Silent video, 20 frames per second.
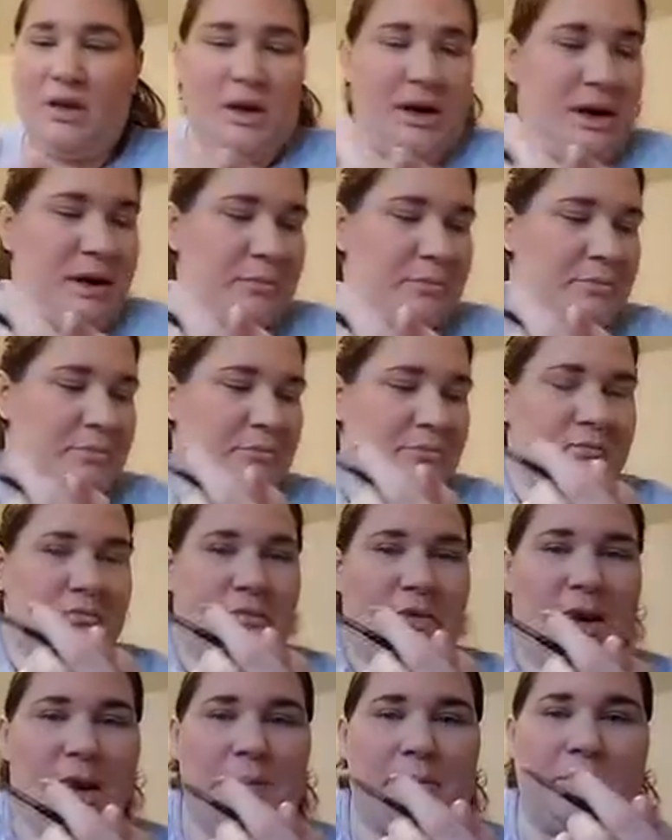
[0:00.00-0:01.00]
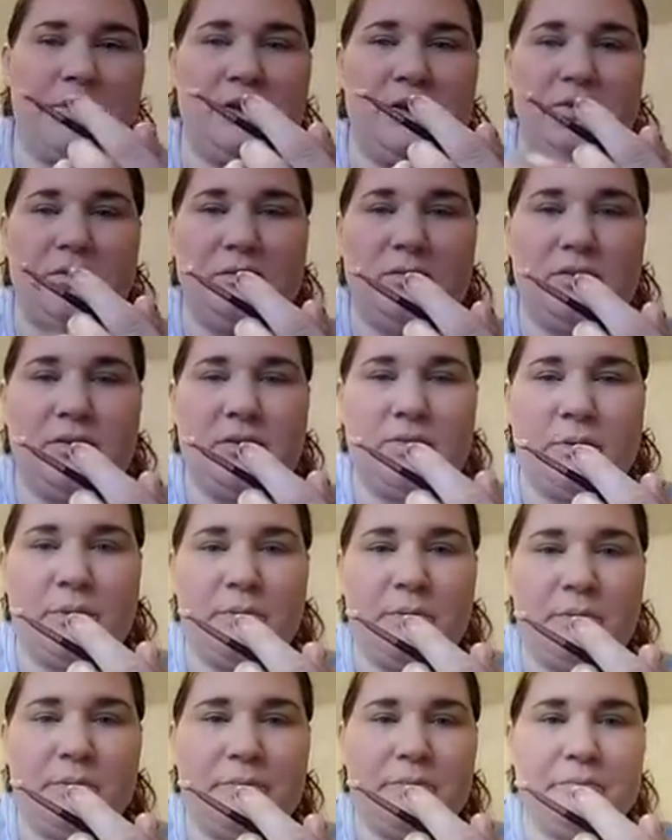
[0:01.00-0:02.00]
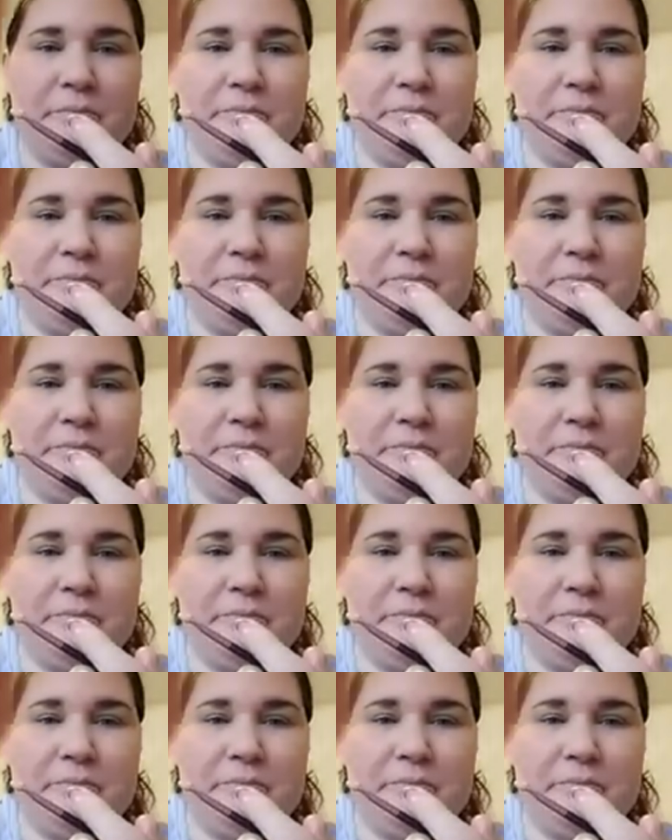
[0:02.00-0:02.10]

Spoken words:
I happen to use this one